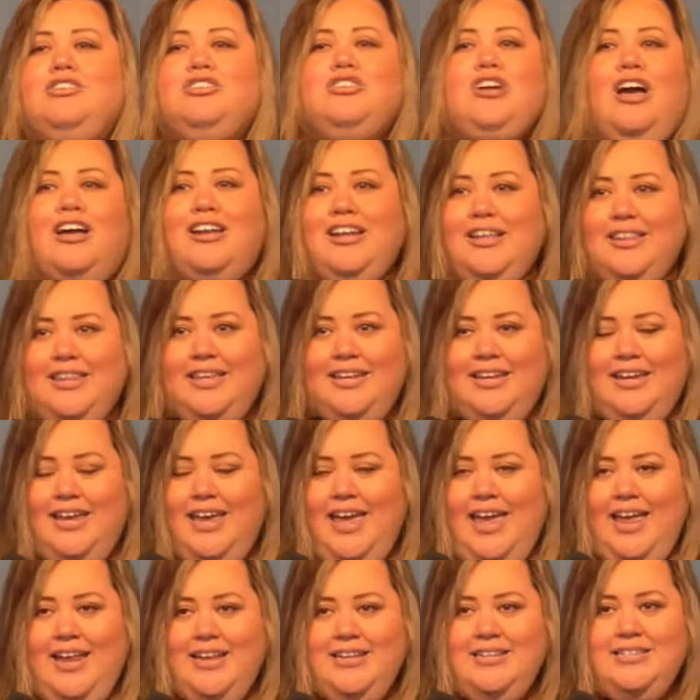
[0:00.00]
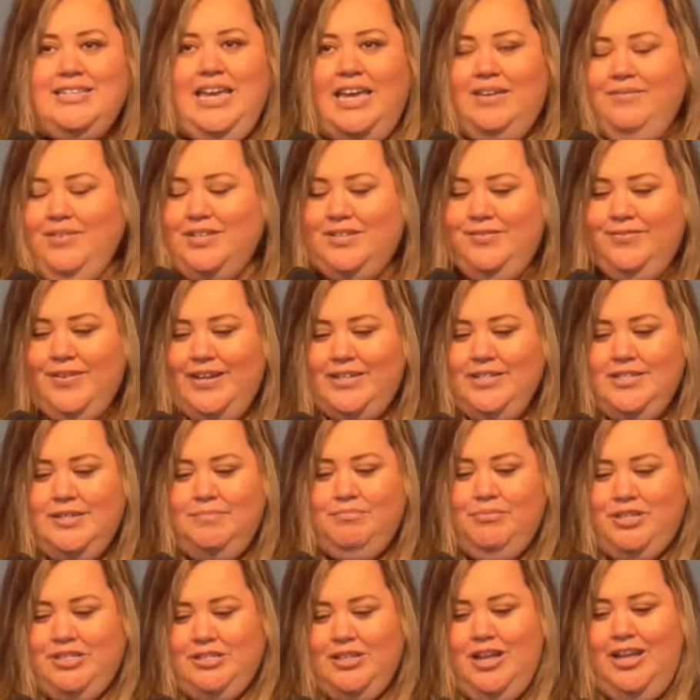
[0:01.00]
Jonathan and David's
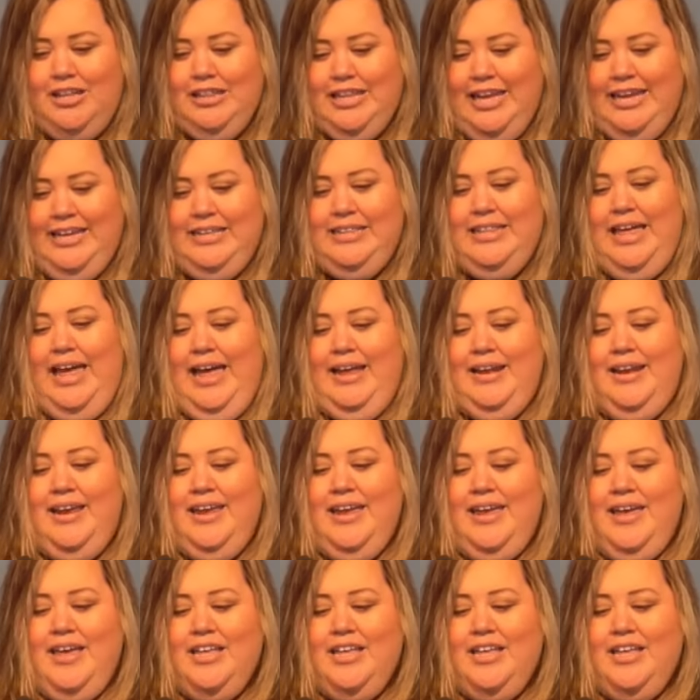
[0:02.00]
friendship was not like that.